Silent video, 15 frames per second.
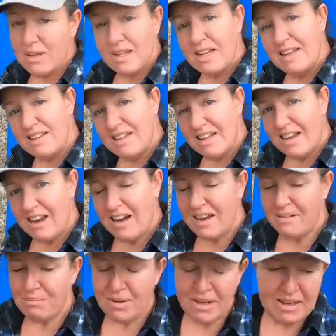really easy to
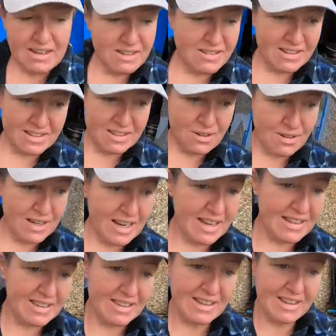cut, but it just
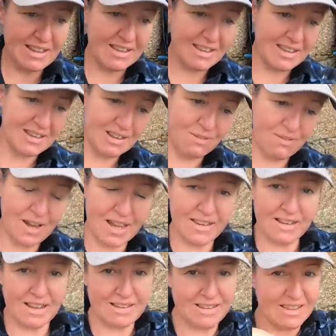creates this fine
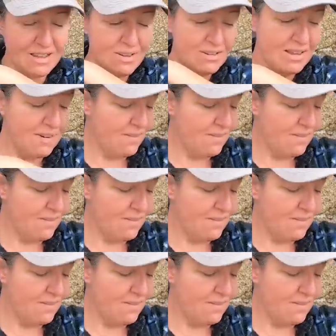dust that goes